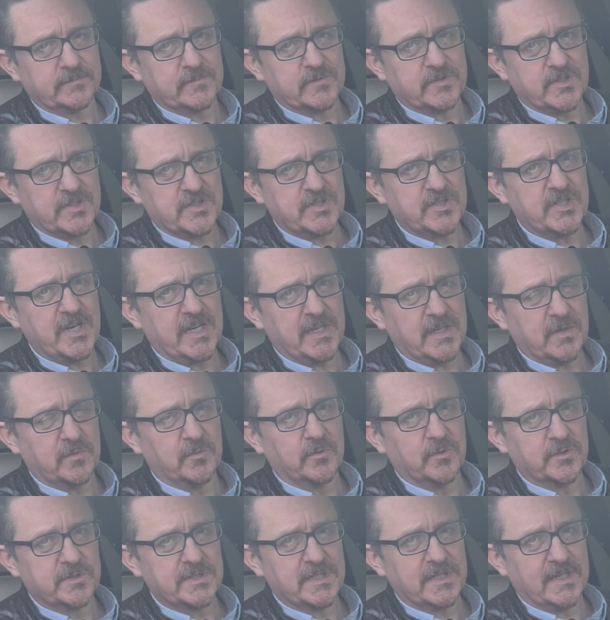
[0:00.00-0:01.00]
Just check your
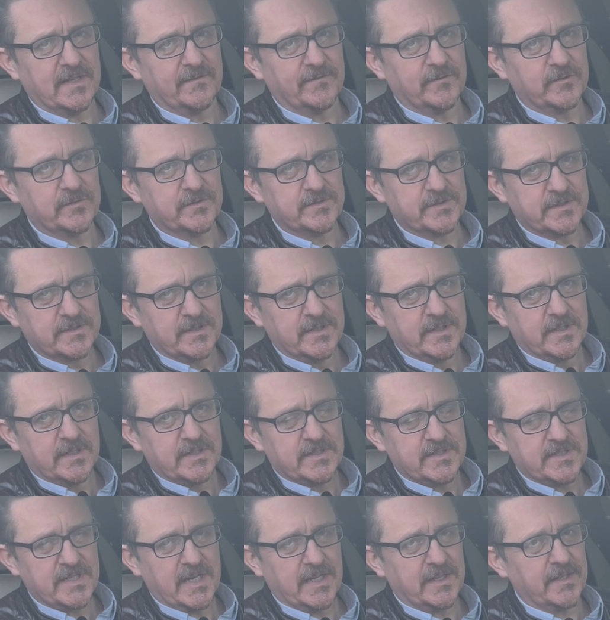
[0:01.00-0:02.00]
water levels,
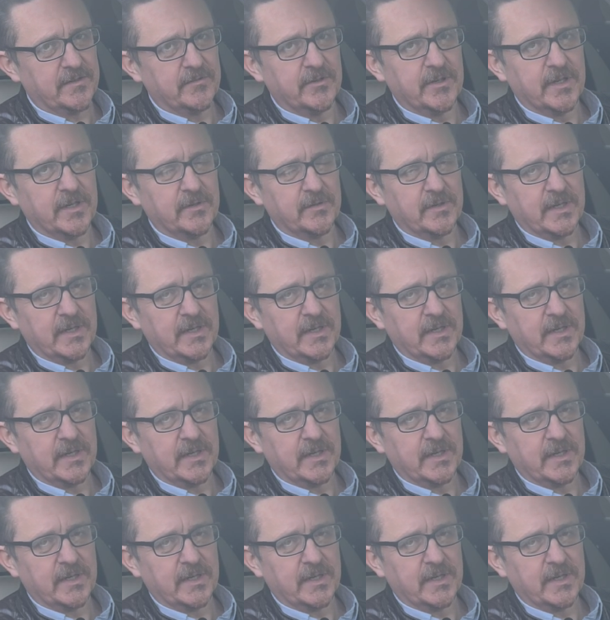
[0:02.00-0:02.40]
check there are no